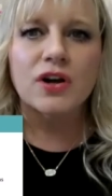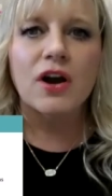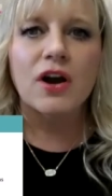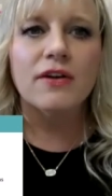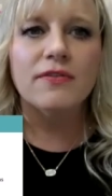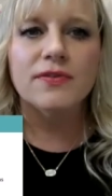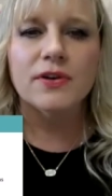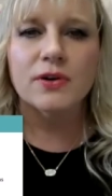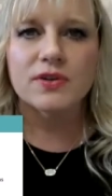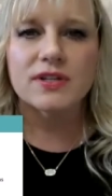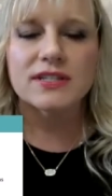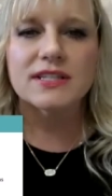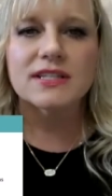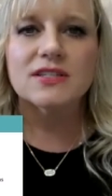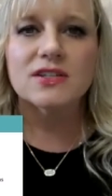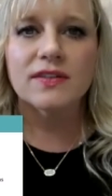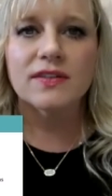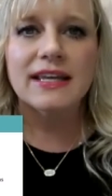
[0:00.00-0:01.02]
our focus
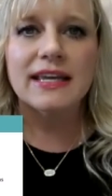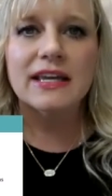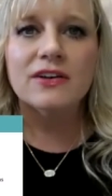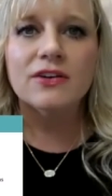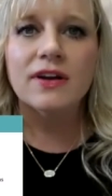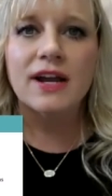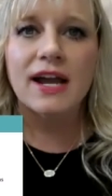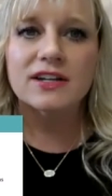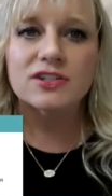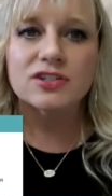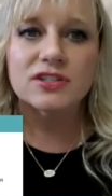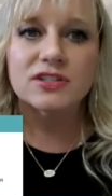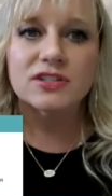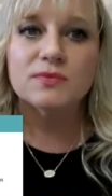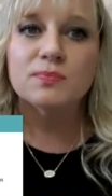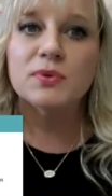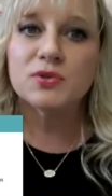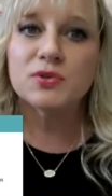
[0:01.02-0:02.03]
is on the
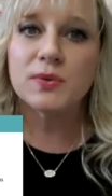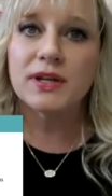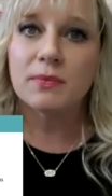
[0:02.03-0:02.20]
interactions between